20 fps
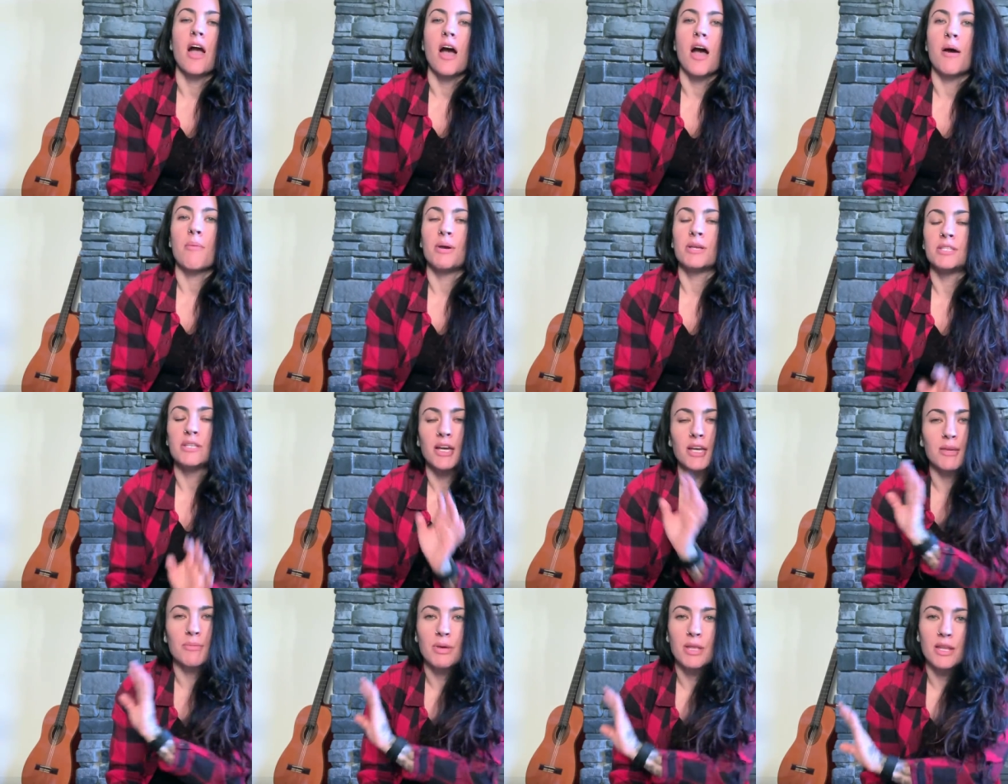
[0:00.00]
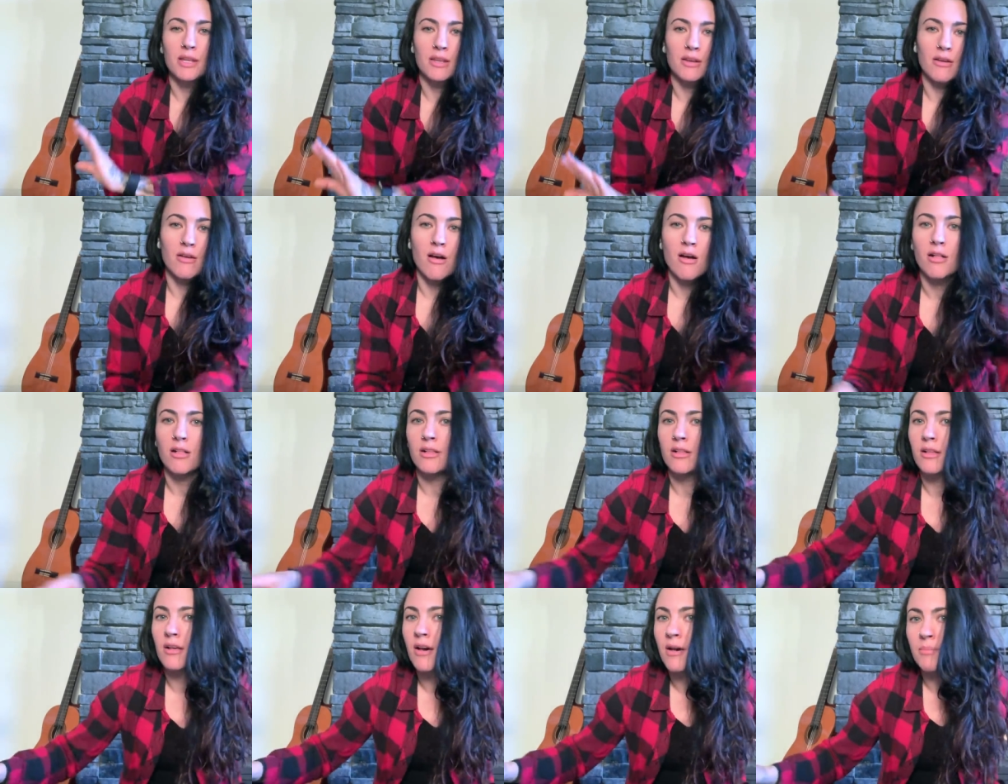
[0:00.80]
I documented it
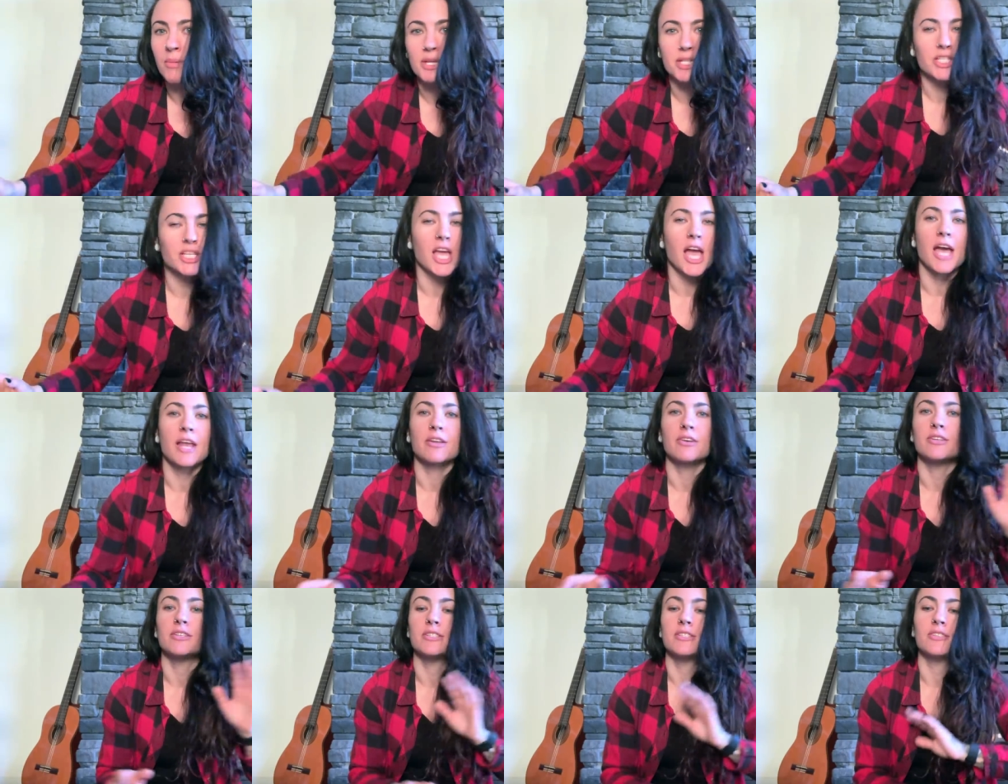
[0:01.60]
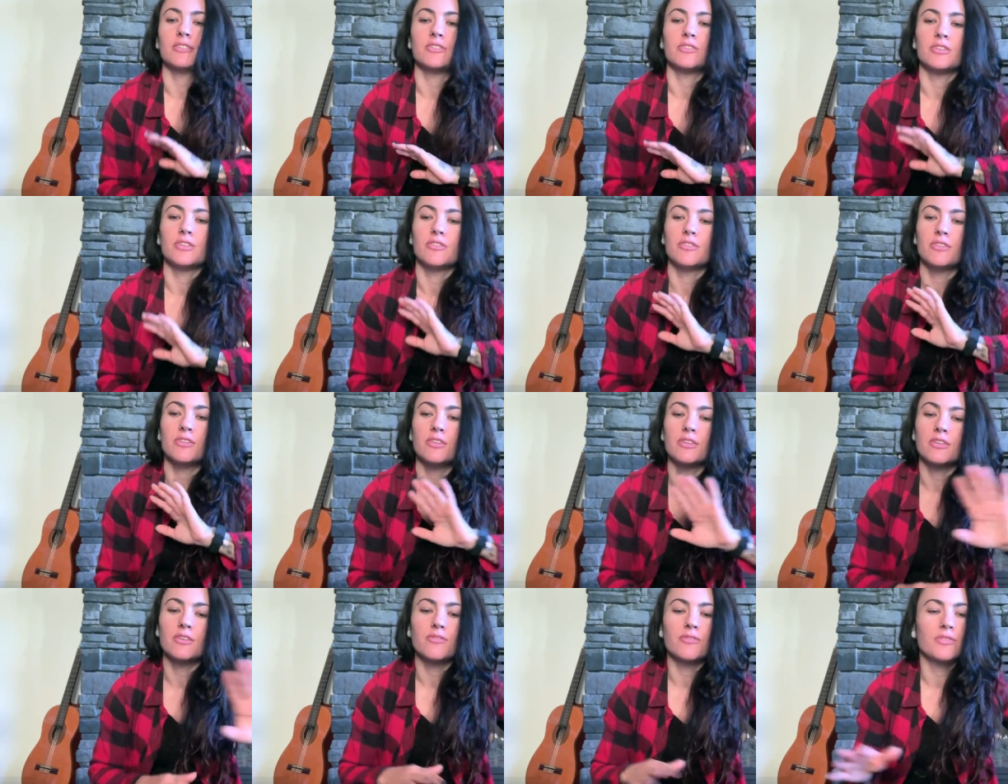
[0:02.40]
all on my channel, so you
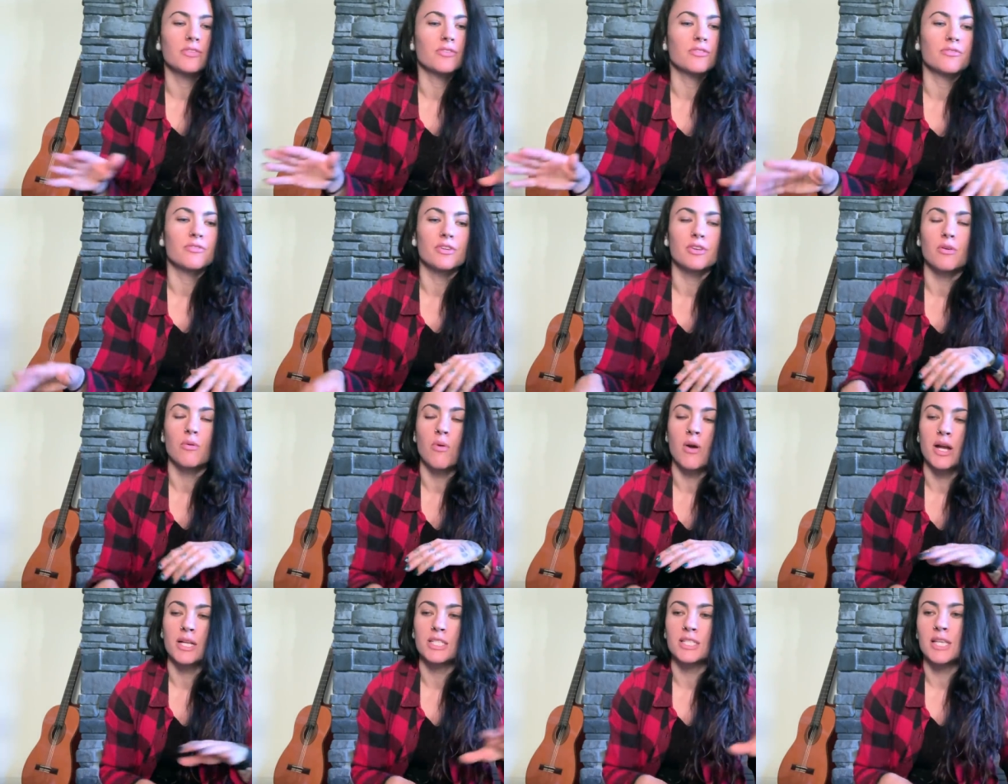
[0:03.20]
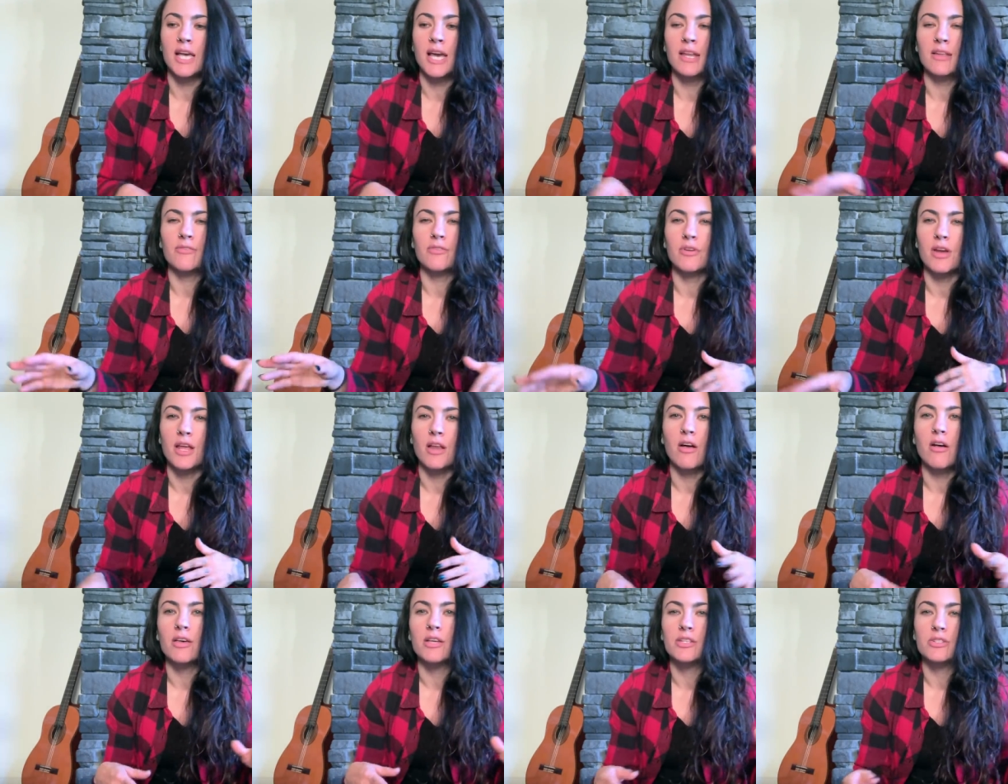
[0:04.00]
can feel free to watch that if you're at
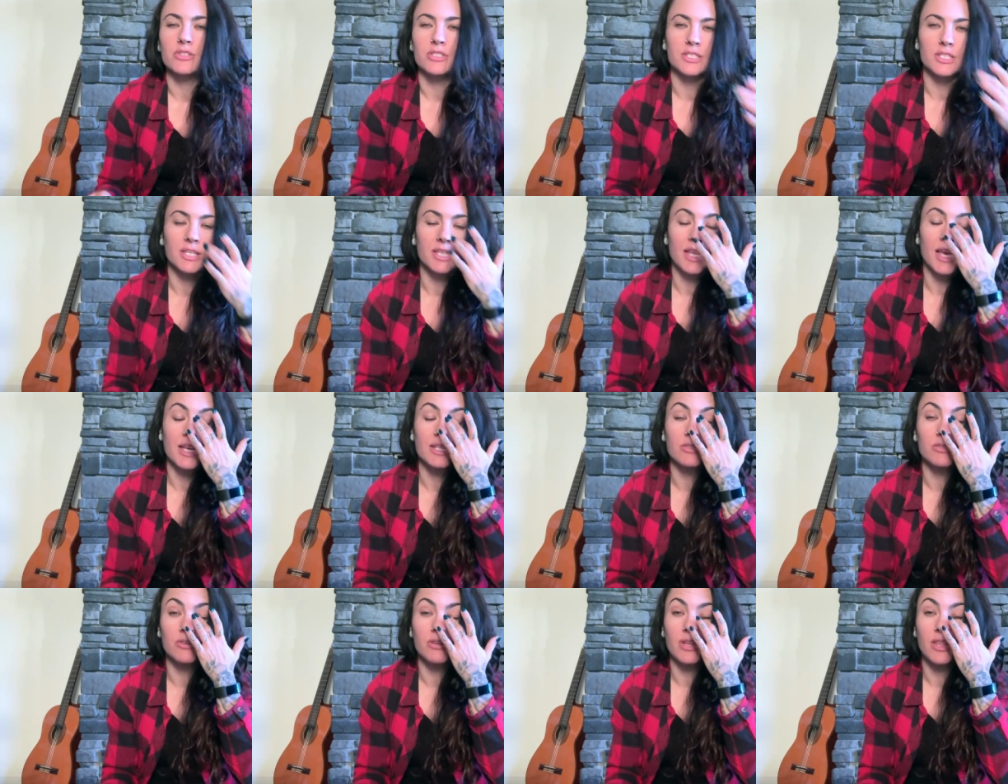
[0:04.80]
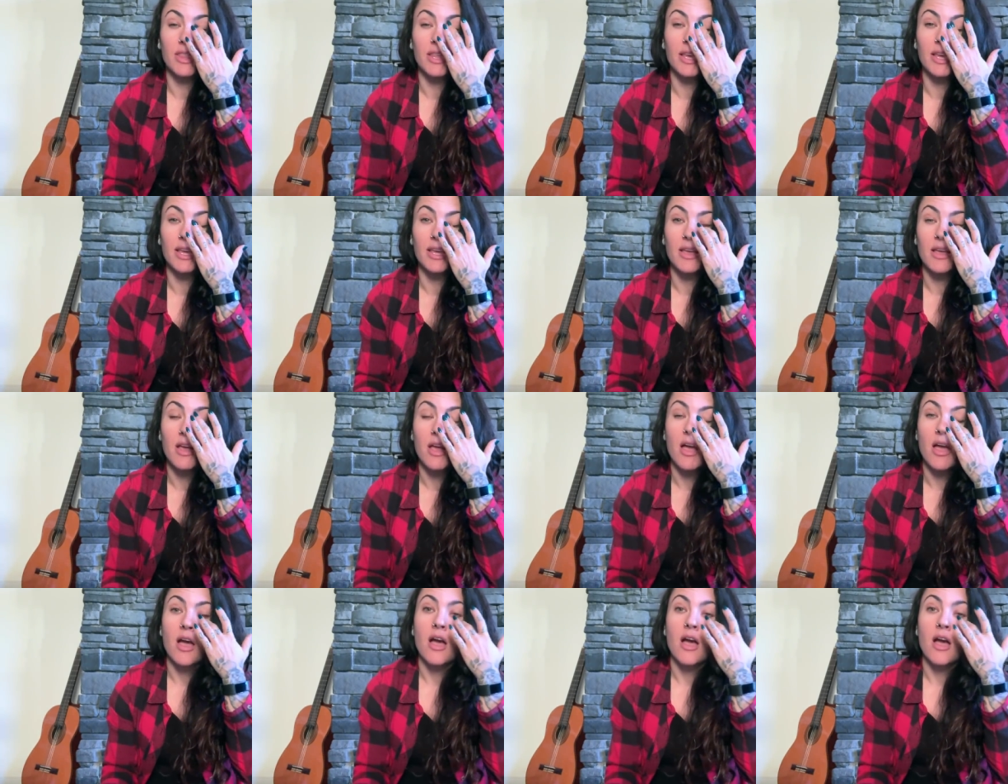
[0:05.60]
all interested in that sort of thing.